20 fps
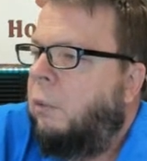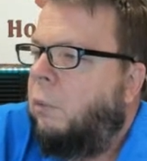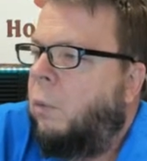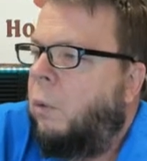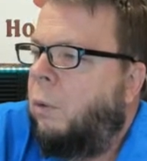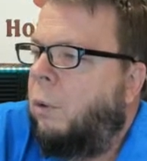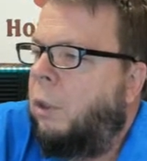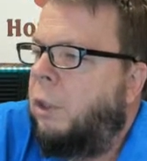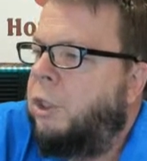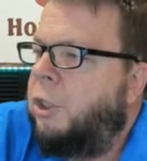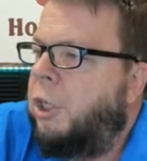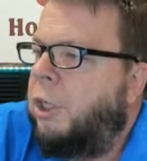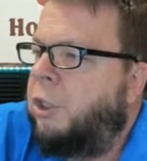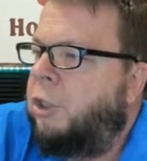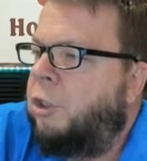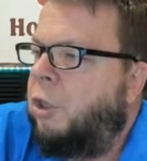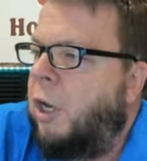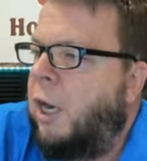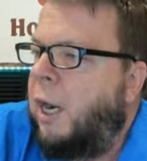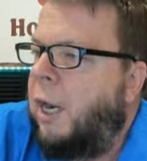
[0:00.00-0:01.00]
won't hurt you
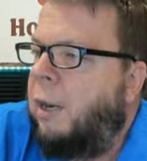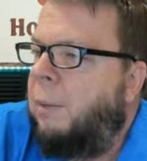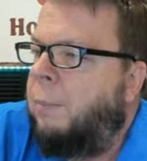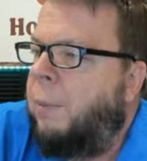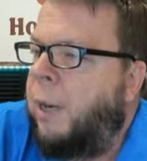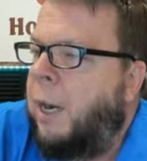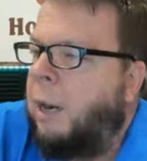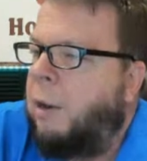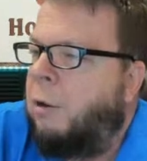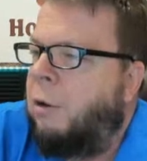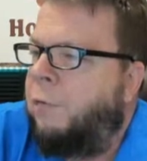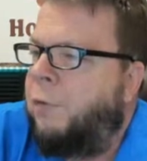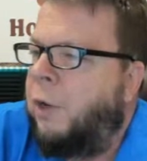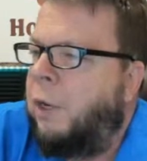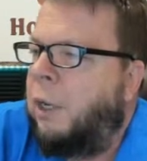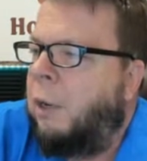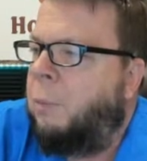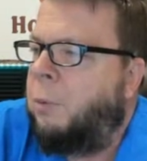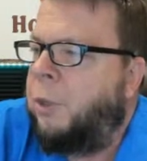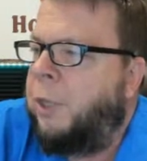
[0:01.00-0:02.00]
to try it, but I don't know if
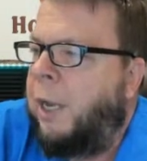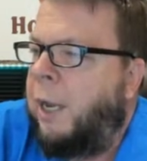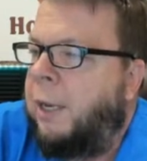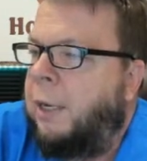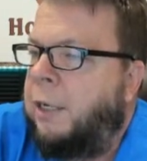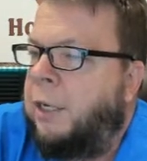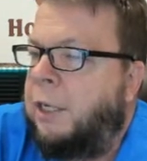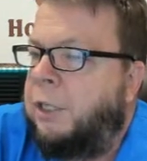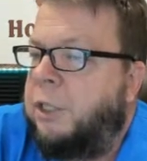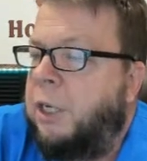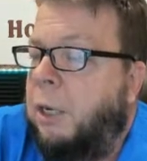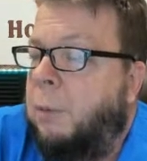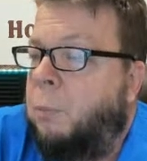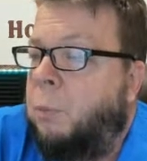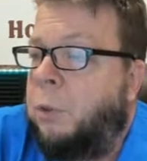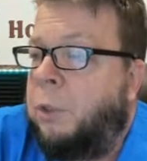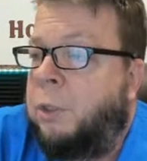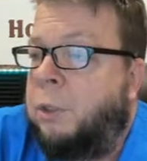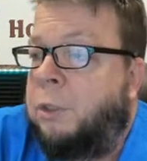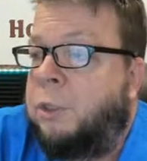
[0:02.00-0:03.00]
it'll help with that. It does
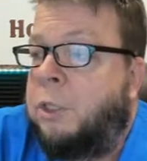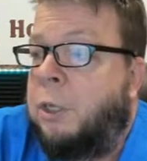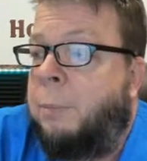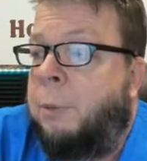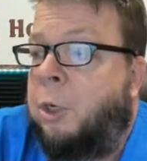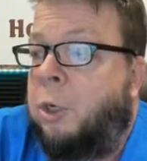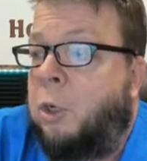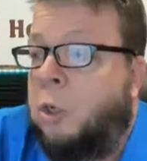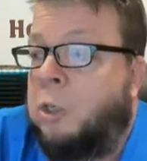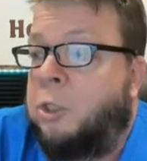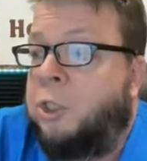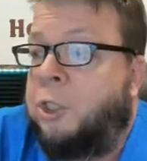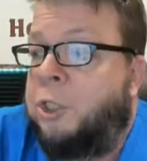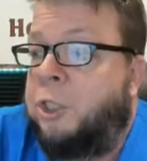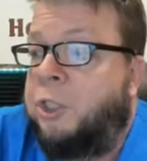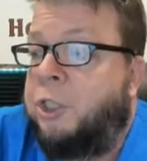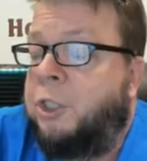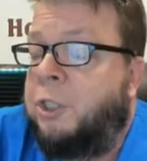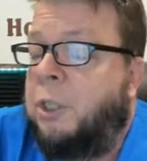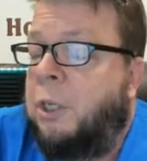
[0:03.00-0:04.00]
help with stomach
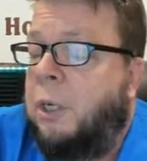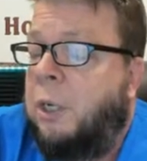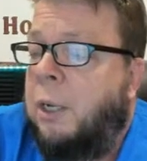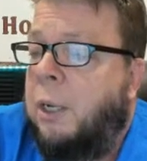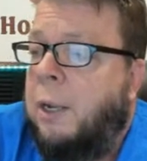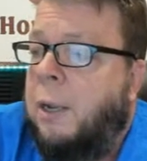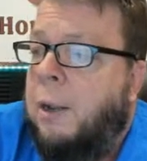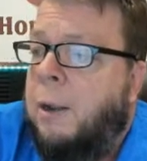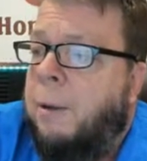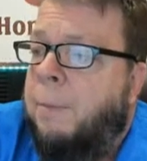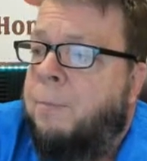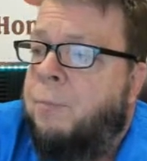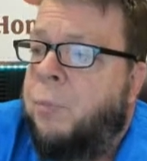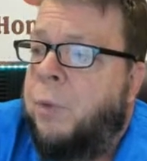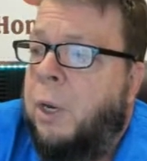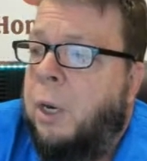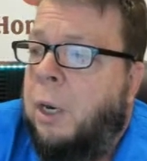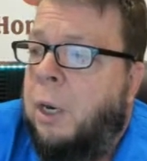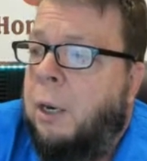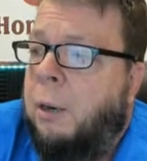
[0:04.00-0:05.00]
ulcers.
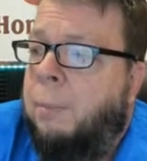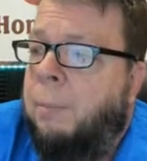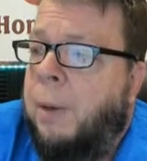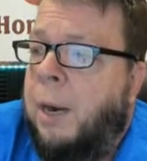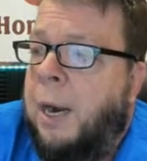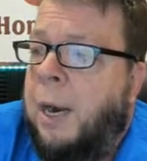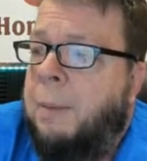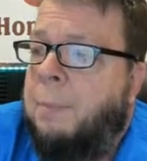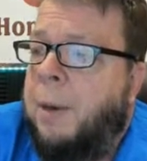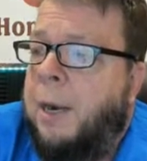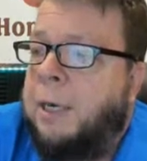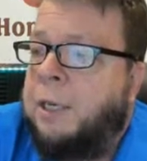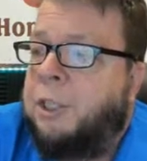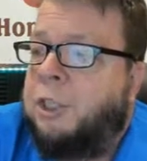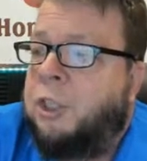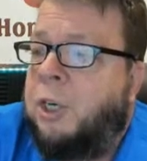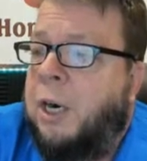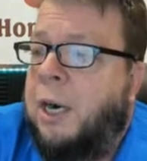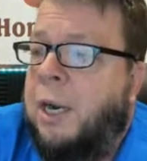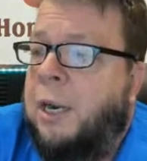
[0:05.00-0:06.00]
Um, I
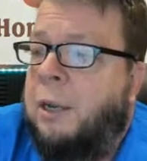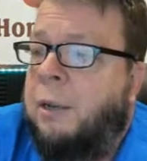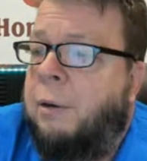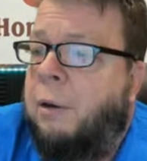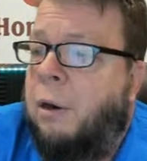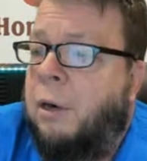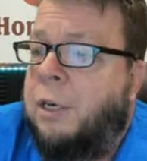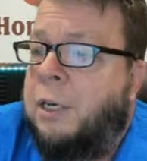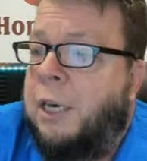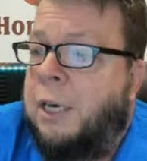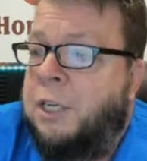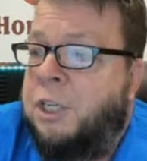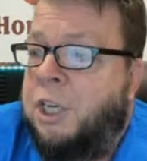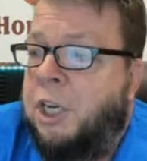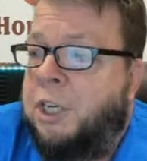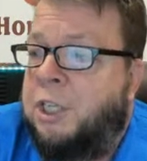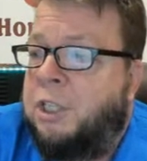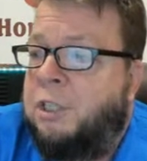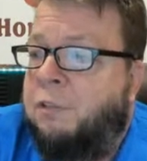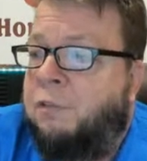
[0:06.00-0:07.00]
might try our
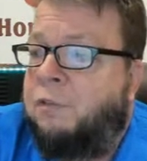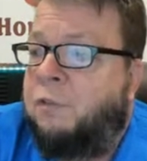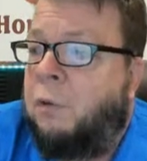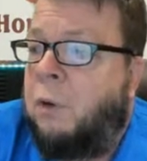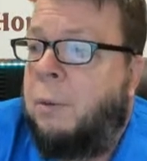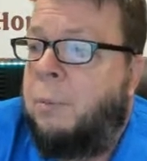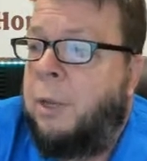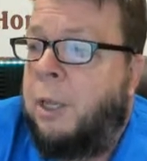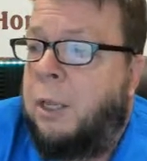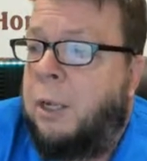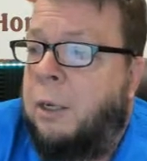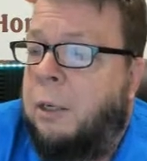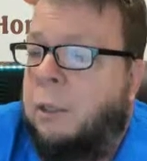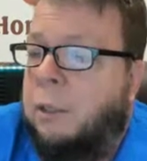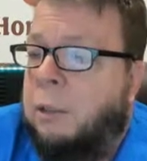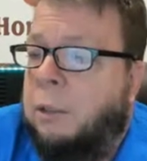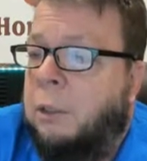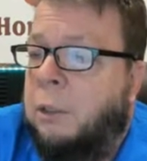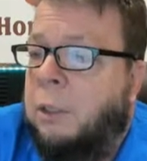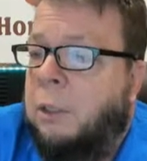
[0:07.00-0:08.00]
digestive
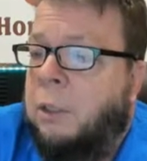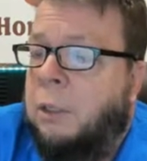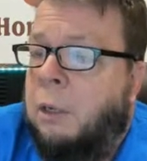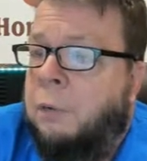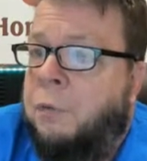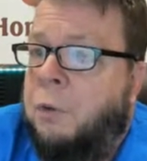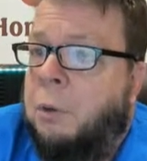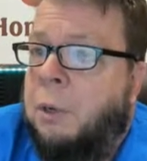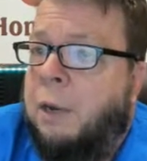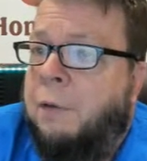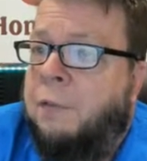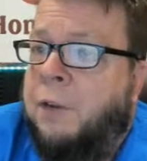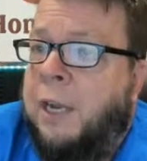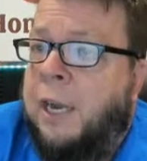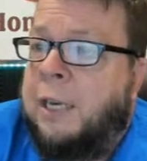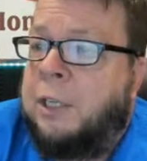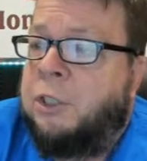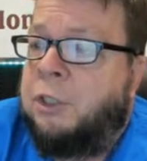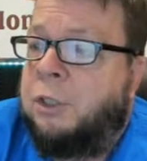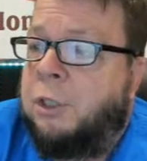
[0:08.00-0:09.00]
formula. If you have
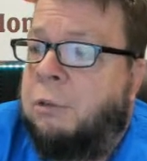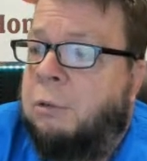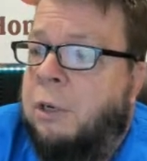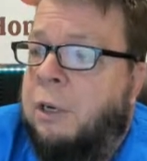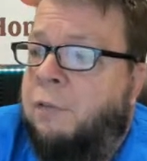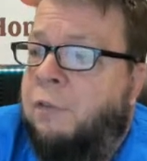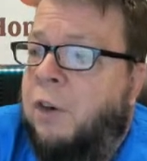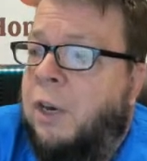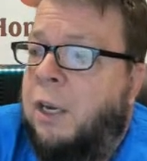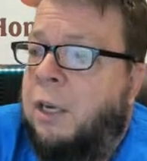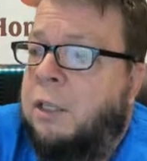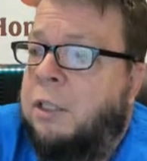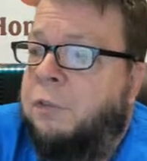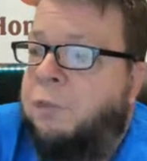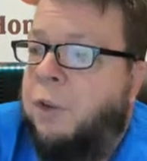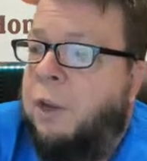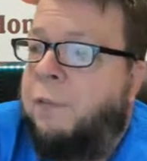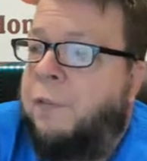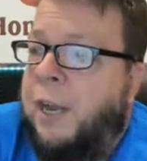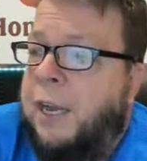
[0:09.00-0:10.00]
gastric
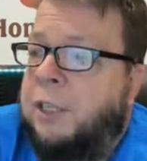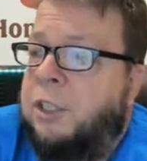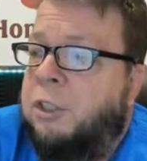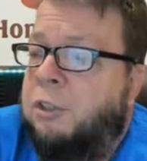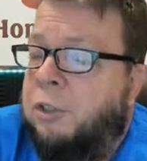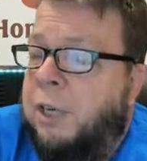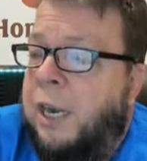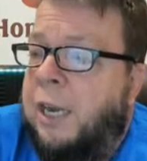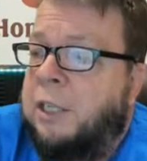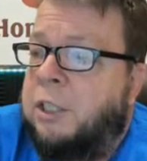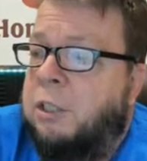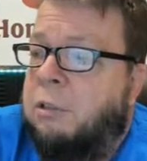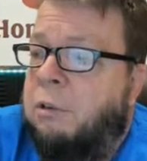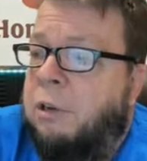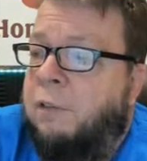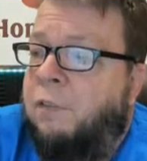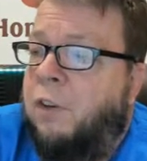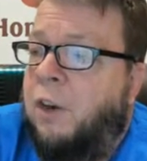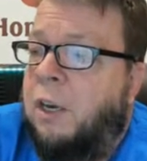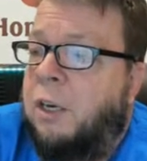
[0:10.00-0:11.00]
reflux, if you have
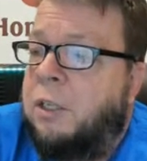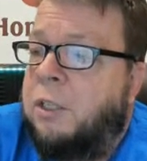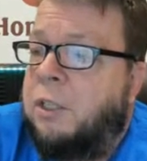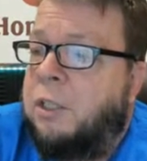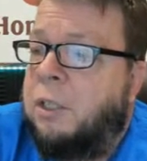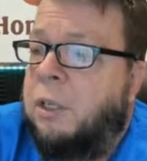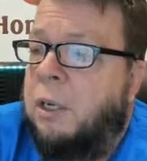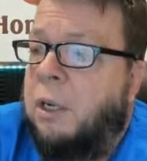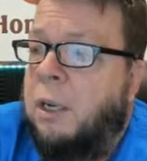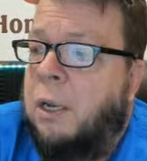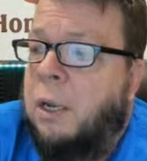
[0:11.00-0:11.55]
acid reflux,